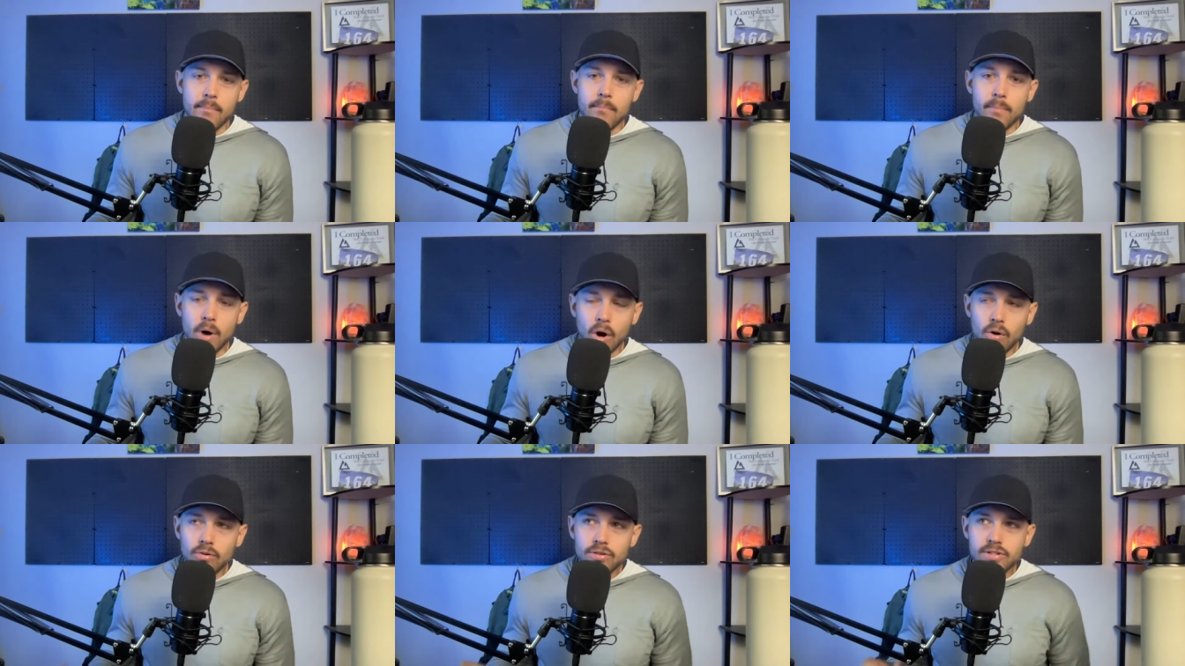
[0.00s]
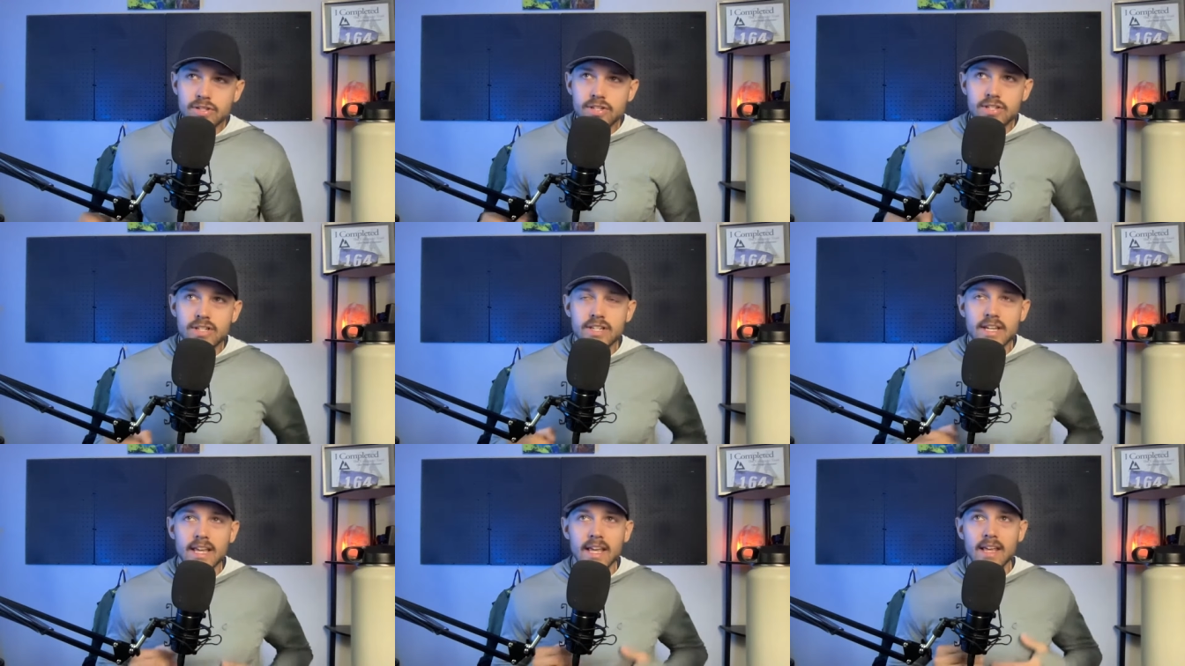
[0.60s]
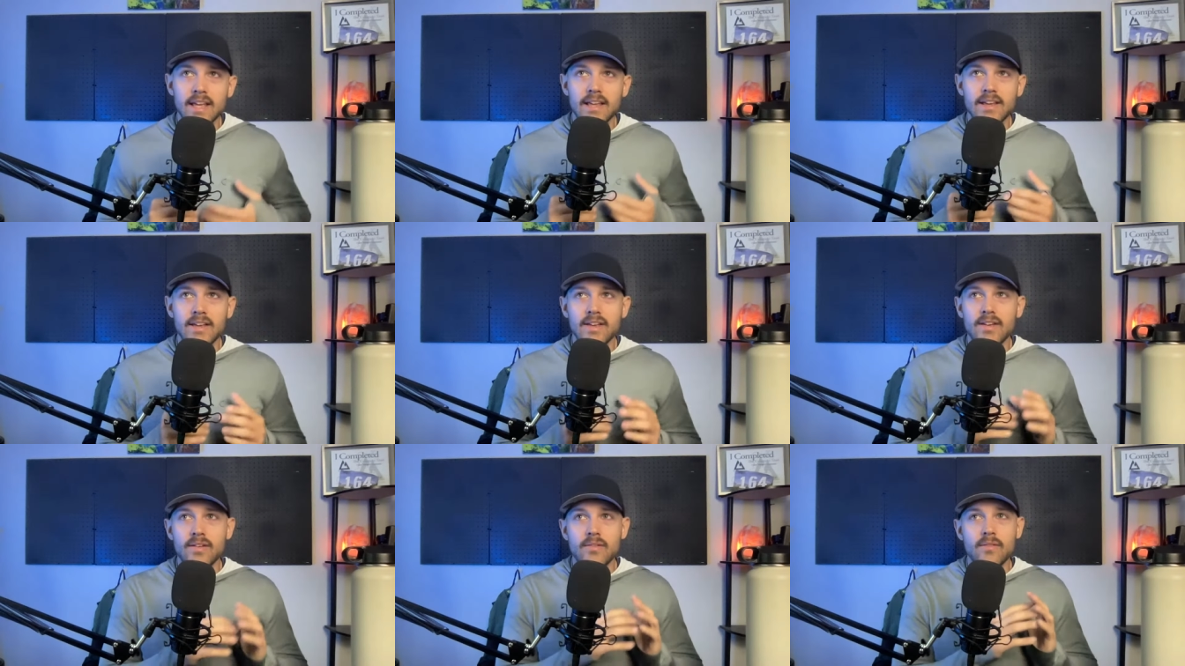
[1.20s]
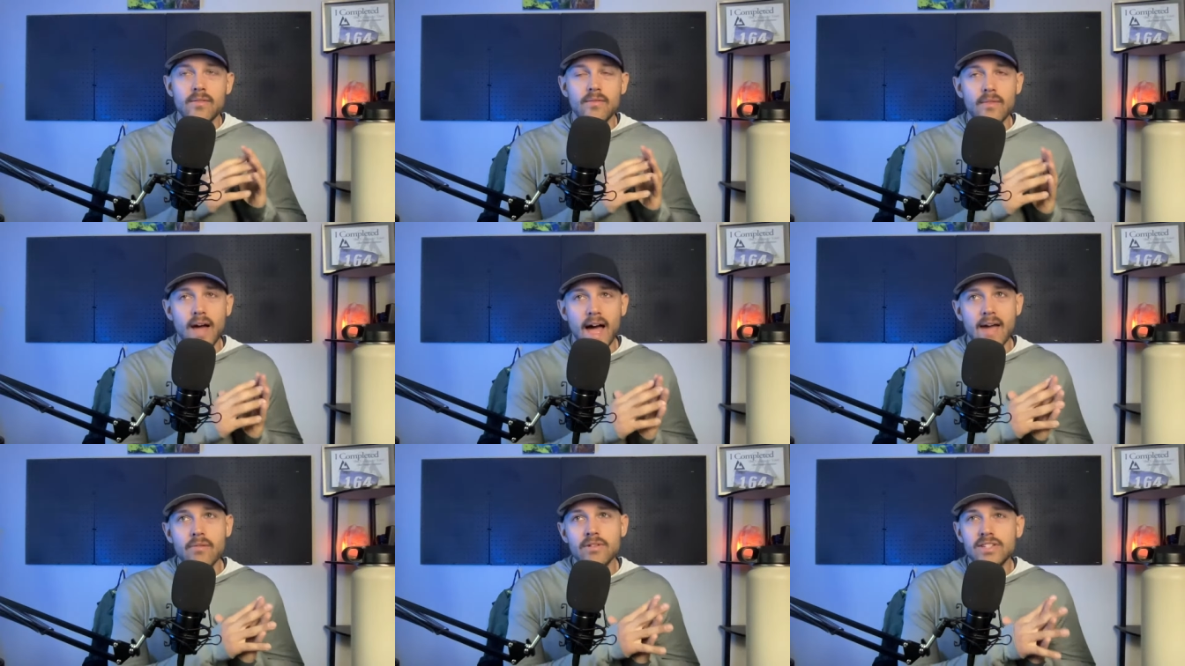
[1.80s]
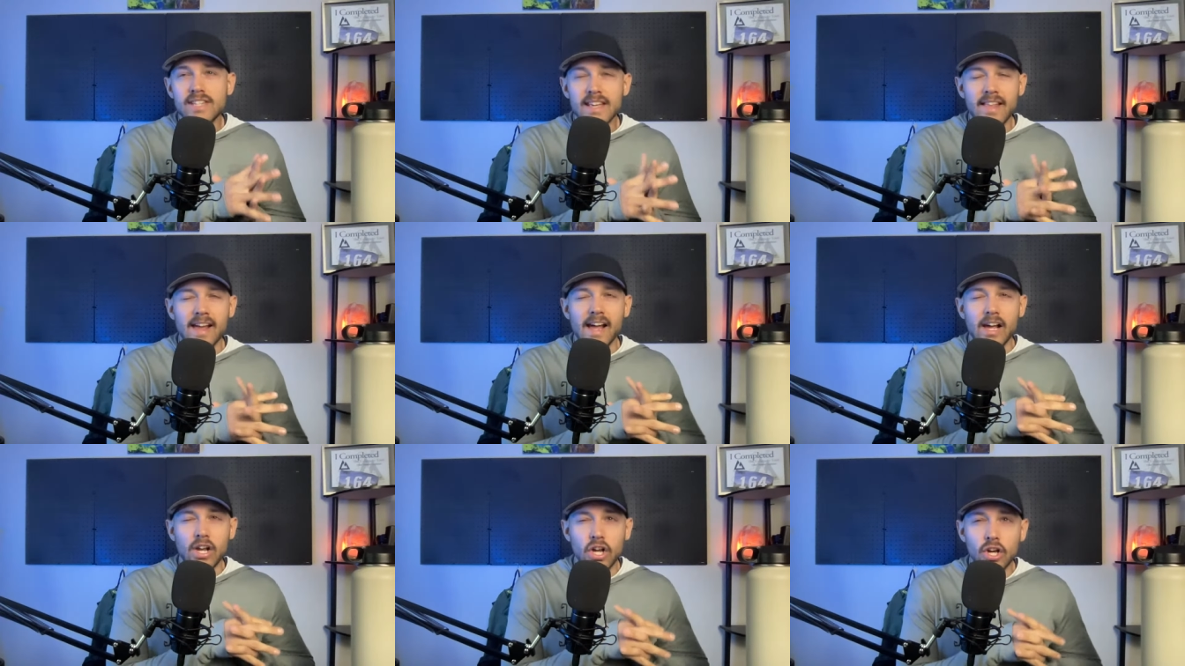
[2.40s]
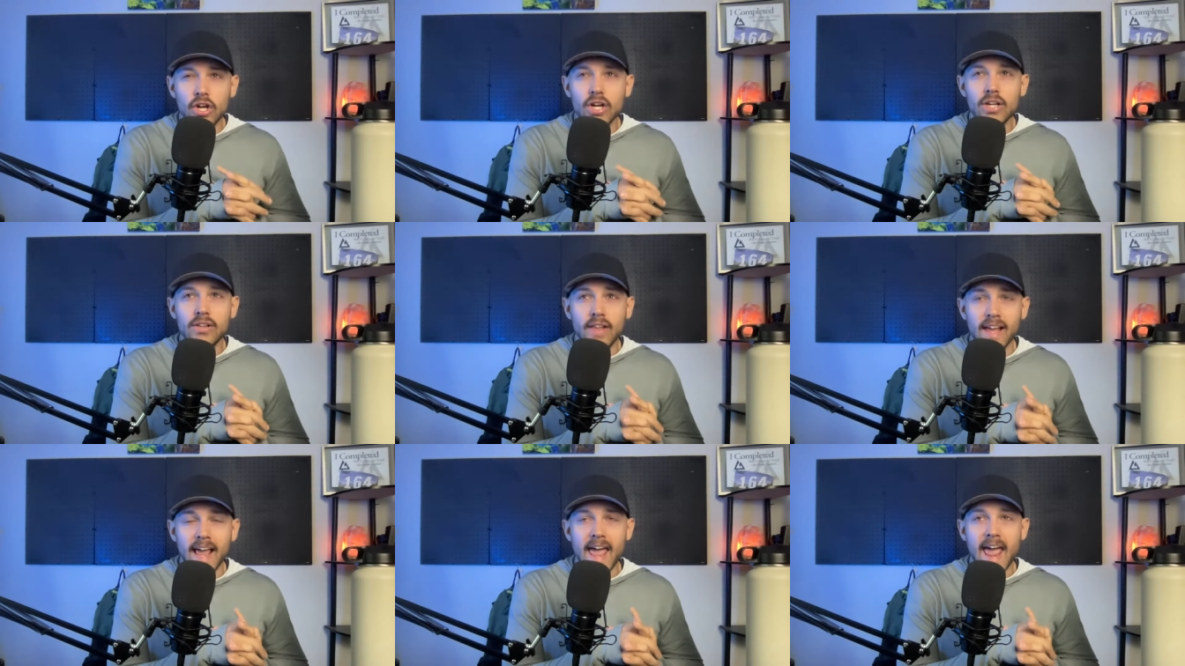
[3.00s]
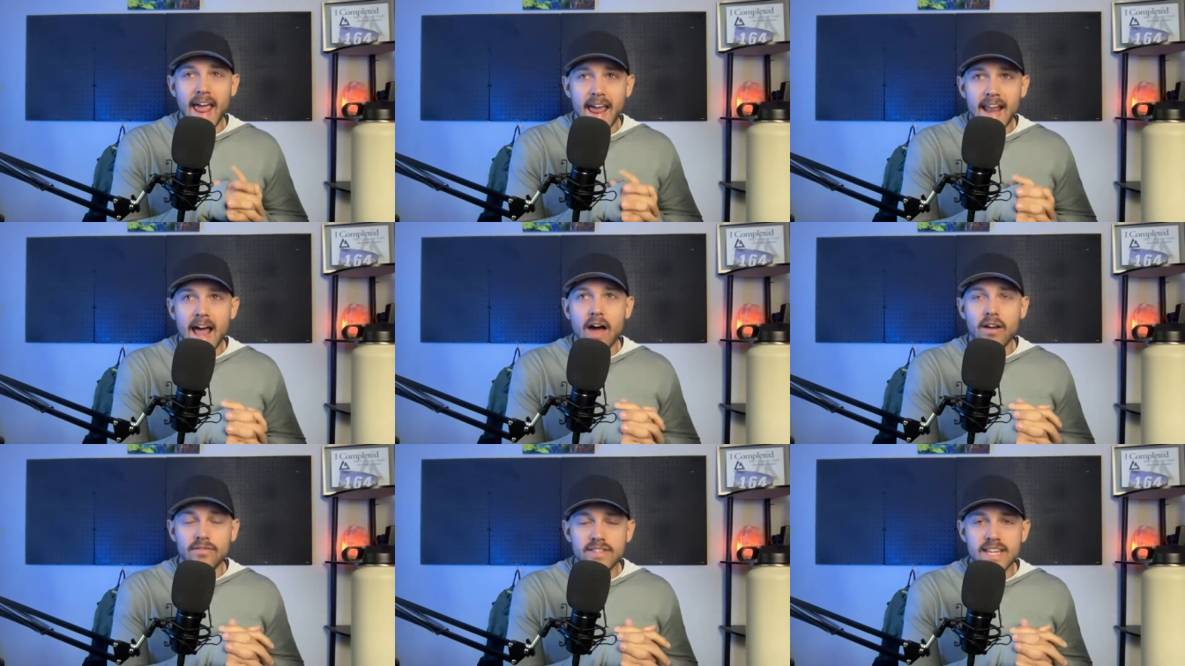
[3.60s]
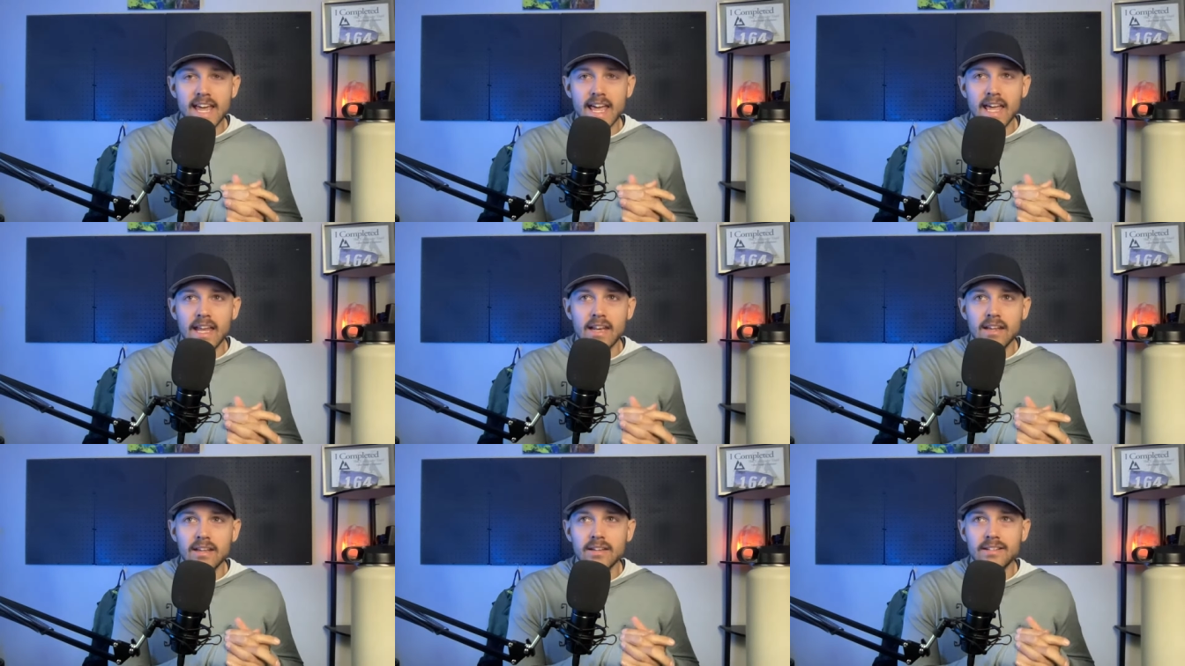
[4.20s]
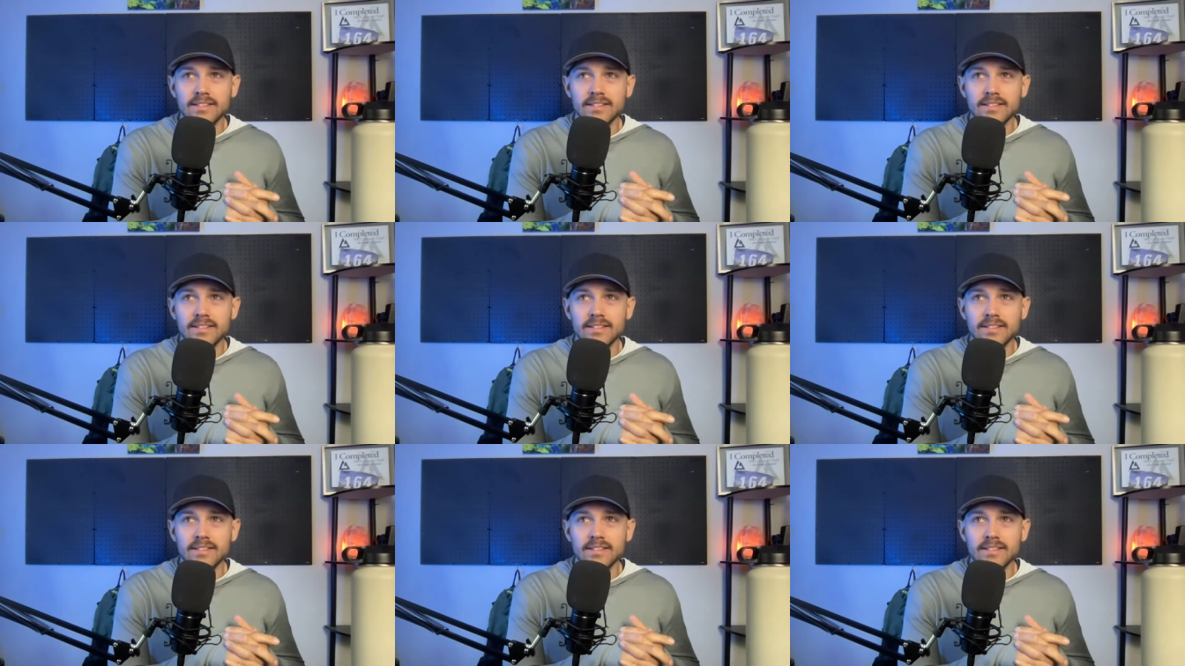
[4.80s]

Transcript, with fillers: most, I would say like a good, like eight out of 10